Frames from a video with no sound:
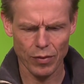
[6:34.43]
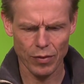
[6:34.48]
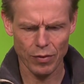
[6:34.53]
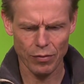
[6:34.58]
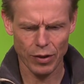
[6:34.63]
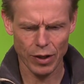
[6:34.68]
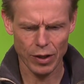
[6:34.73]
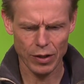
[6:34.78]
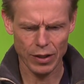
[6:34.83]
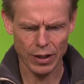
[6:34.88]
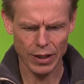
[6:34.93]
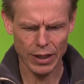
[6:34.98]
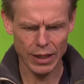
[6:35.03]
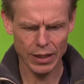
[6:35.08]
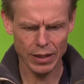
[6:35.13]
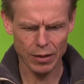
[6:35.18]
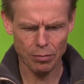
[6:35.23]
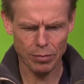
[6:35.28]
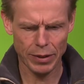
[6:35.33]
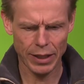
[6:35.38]
for example,
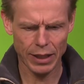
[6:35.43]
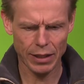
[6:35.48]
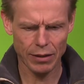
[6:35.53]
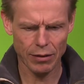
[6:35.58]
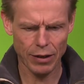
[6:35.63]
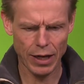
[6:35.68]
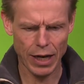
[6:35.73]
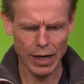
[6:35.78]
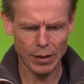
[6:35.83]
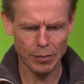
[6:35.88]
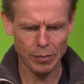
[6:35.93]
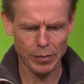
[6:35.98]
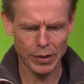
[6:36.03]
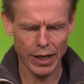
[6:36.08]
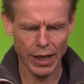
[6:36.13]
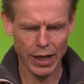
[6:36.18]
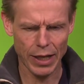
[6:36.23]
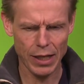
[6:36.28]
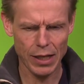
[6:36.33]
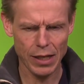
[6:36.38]
either pick a random
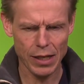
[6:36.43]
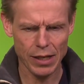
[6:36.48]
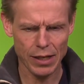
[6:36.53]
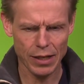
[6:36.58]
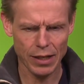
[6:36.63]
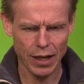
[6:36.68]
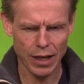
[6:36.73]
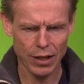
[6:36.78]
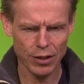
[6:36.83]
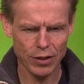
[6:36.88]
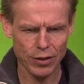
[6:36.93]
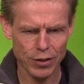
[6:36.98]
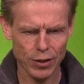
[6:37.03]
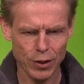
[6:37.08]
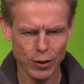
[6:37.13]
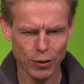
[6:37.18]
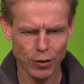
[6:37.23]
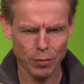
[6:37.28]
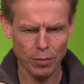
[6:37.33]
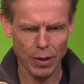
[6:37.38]
day and just
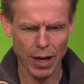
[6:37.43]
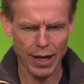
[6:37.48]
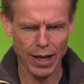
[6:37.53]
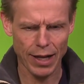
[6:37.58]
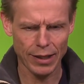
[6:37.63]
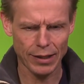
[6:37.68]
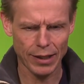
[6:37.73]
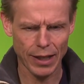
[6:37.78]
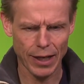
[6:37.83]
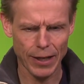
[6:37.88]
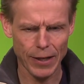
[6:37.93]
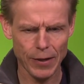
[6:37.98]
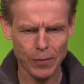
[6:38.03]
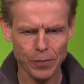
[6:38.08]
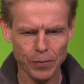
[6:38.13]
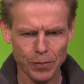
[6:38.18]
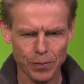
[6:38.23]
sort by that day,